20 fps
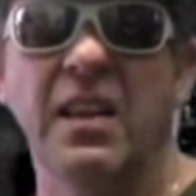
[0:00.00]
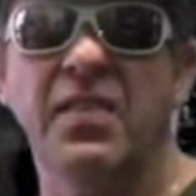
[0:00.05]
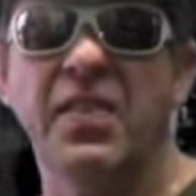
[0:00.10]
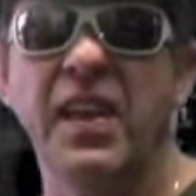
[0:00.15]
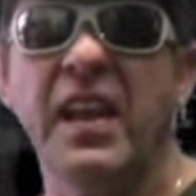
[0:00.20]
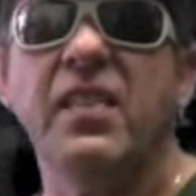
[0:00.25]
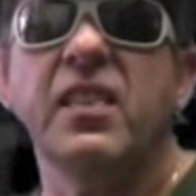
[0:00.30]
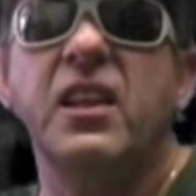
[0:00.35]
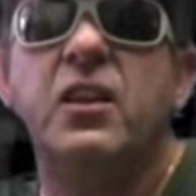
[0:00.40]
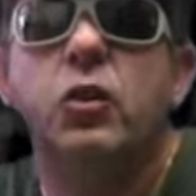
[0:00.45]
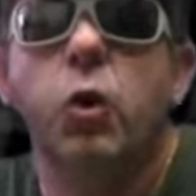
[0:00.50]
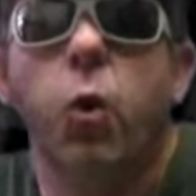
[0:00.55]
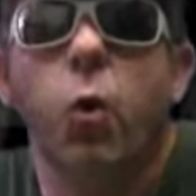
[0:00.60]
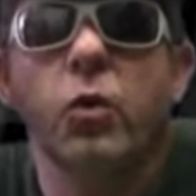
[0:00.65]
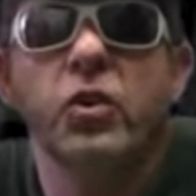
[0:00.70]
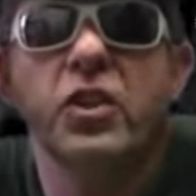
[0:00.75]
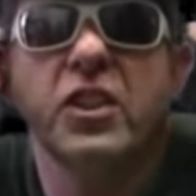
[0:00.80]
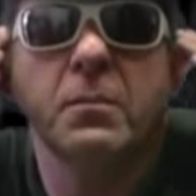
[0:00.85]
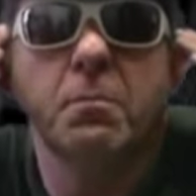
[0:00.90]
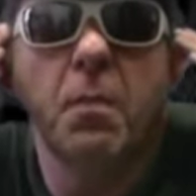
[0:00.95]
The thing that
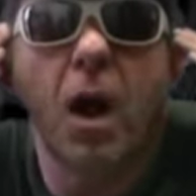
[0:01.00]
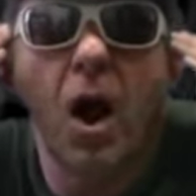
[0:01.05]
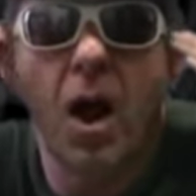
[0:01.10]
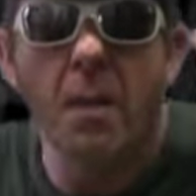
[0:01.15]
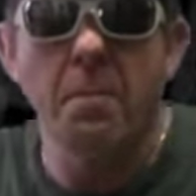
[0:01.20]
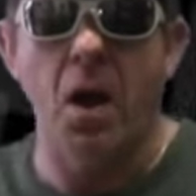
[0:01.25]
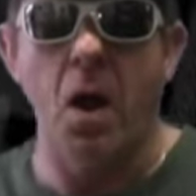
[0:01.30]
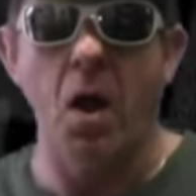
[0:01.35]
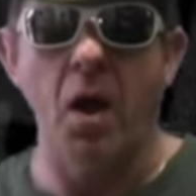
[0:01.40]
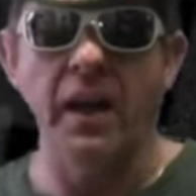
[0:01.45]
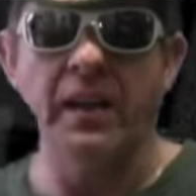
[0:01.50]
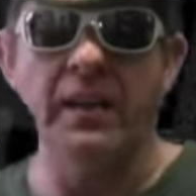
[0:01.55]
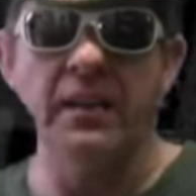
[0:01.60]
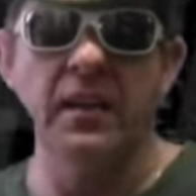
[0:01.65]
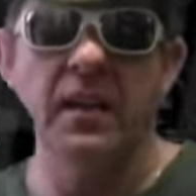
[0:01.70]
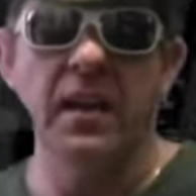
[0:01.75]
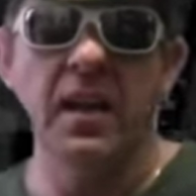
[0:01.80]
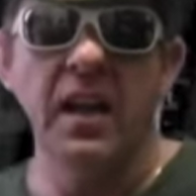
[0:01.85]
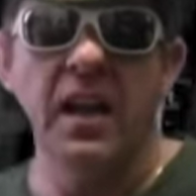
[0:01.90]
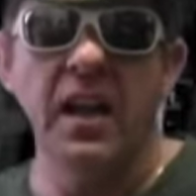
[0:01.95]
tortures my
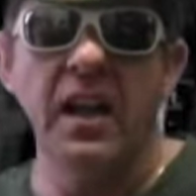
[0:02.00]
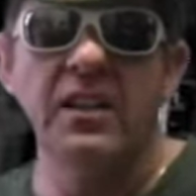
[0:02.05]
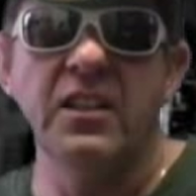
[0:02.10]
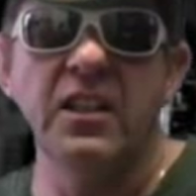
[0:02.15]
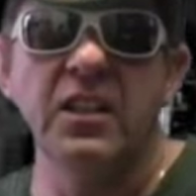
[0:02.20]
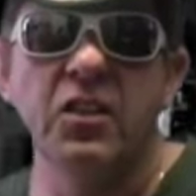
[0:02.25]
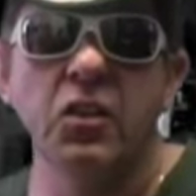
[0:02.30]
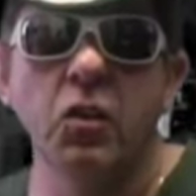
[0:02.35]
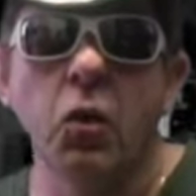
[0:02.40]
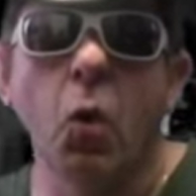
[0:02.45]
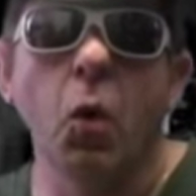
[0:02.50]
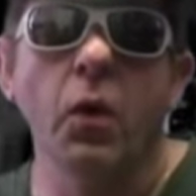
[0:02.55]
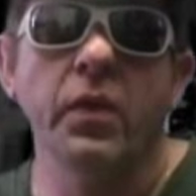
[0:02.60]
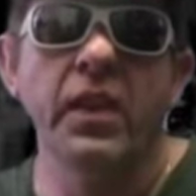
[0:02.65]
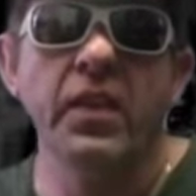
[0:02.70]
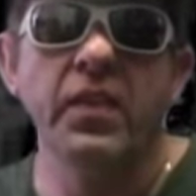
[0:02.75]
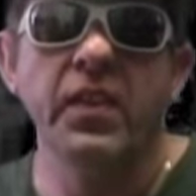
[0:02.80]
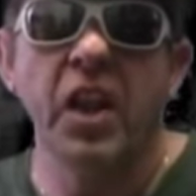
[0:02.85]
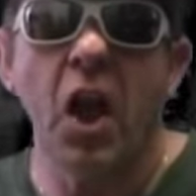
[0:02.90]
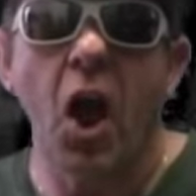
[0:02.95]
mind is the
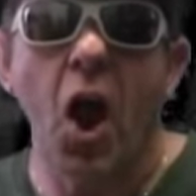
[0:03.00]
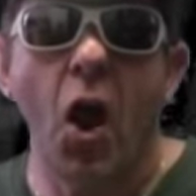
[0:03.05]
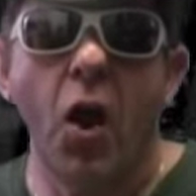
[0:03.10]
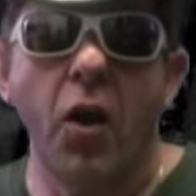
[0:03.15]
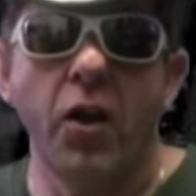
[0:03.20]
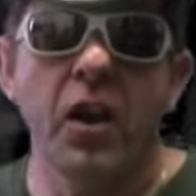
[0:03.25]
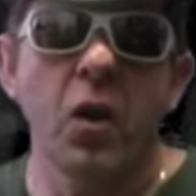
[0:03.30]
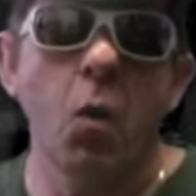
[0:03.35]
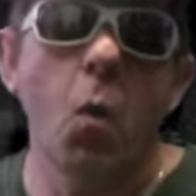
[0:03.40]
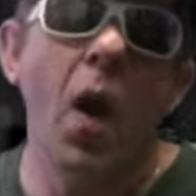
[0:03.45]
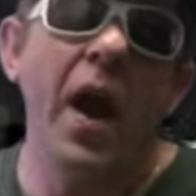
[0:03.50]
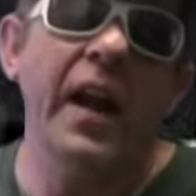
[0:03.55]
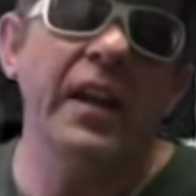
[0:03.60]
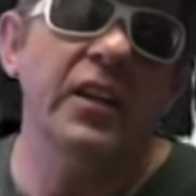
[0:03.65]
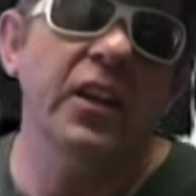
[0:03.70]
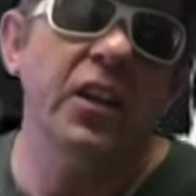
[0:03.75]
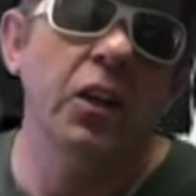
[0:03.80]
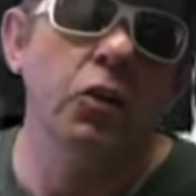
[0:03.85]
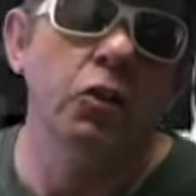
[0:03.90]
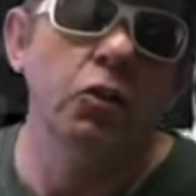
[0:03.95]
thought that the only
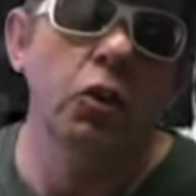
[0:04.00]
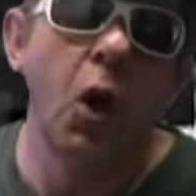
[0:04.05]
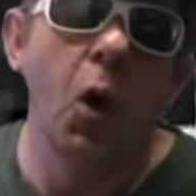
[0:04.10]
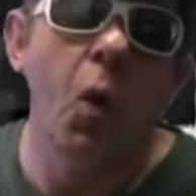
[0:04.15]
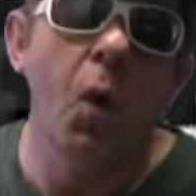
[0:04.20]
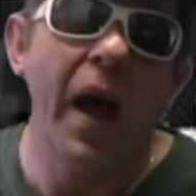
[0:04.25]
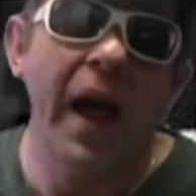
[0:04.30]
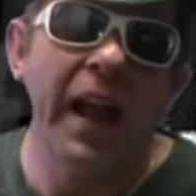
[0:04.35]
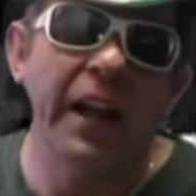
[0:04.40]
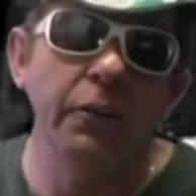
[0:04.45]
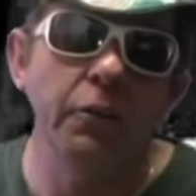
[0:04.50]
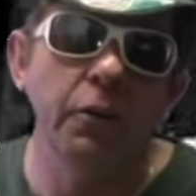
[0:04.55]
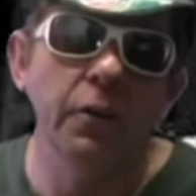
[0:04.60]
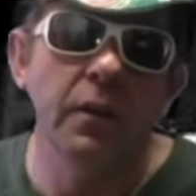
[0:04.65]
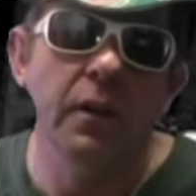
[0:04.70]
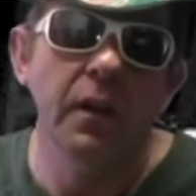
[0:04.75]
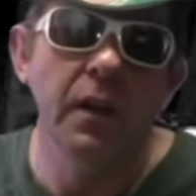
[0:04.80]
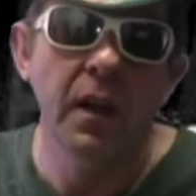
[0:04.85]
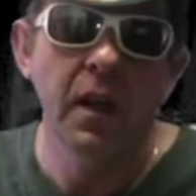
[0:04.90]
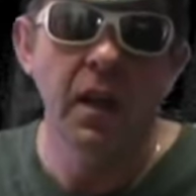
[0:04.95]
way to control
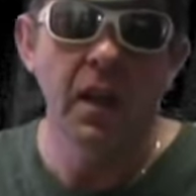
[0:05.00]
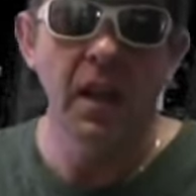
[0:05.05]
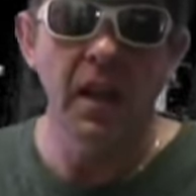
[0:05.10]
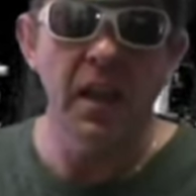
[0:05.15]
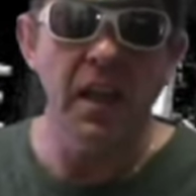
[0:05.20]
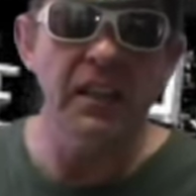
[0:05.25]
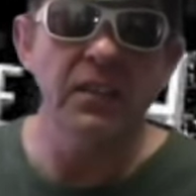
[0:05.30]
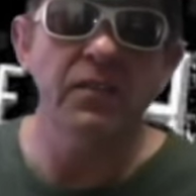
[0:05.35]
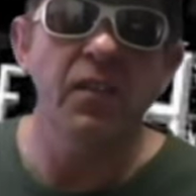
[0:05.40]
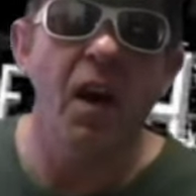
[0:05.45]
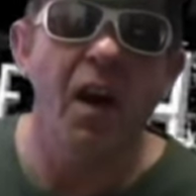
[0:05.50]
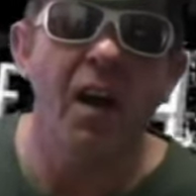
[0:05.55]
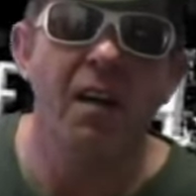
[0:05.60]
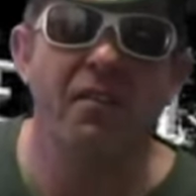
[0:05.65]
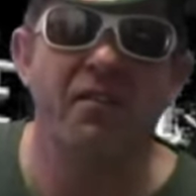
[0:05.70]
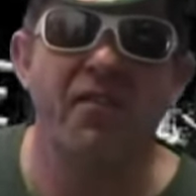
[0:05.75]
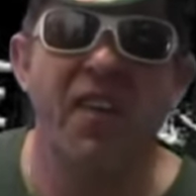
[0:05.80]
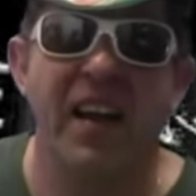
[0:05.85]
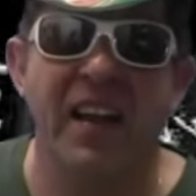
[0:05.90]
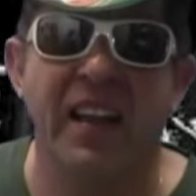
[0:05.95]
hatred is
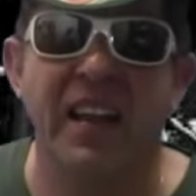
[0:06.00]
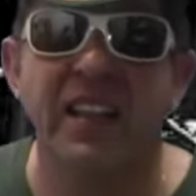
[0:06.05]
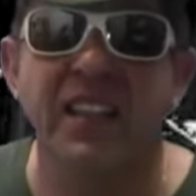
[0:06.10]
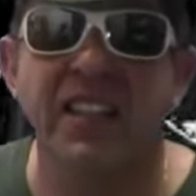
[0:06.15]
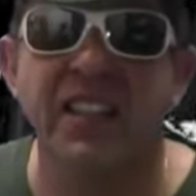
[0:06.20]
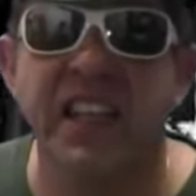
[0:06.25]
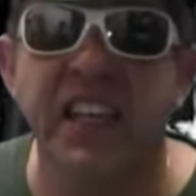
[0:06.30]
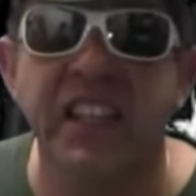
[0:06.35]
via fucking